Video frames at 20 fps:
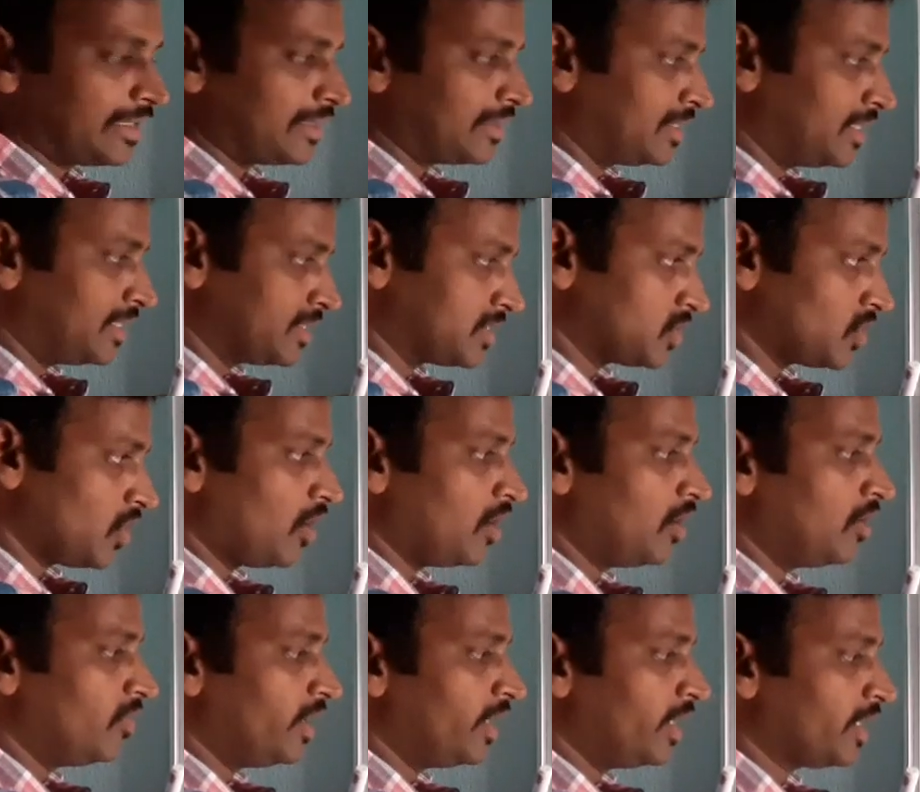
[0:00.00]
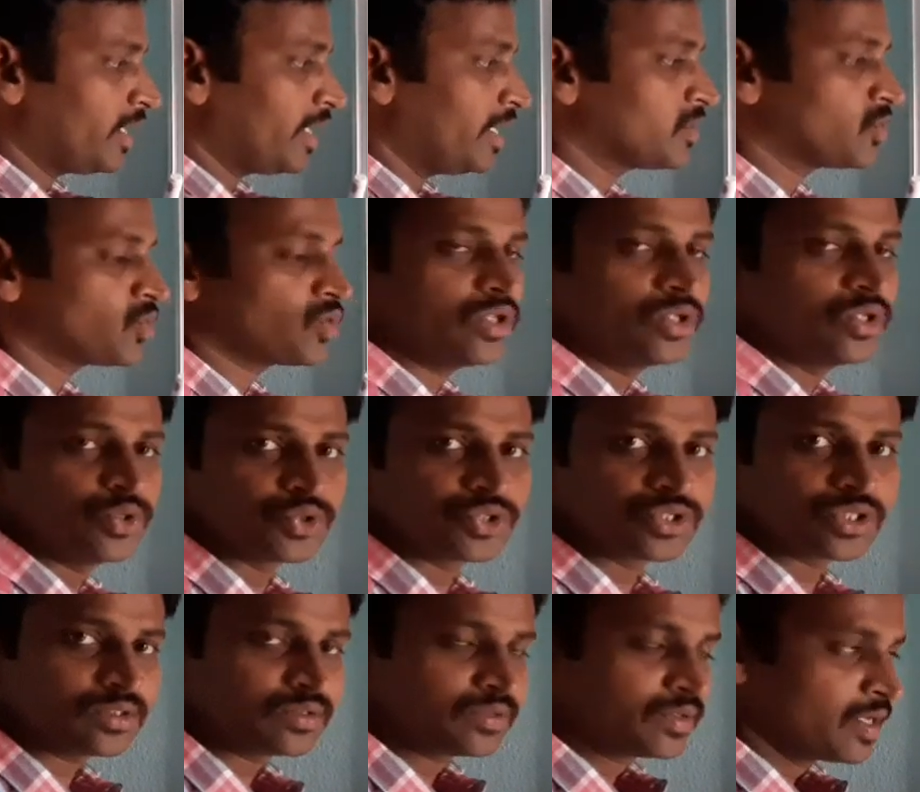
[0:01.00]
this solvent and
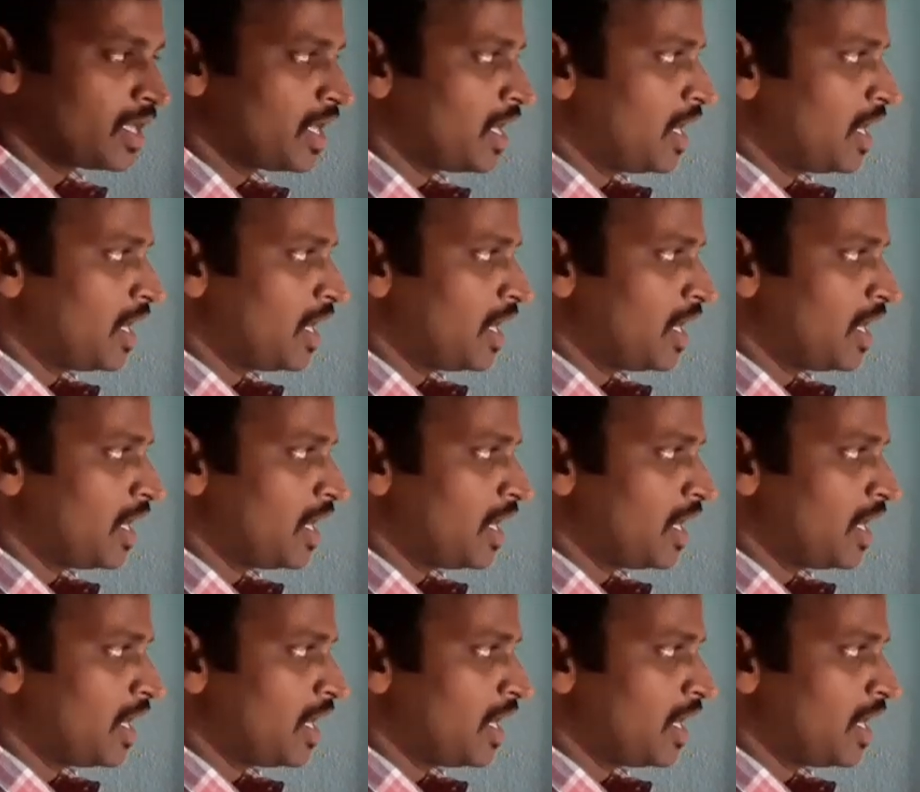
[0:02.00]
solution.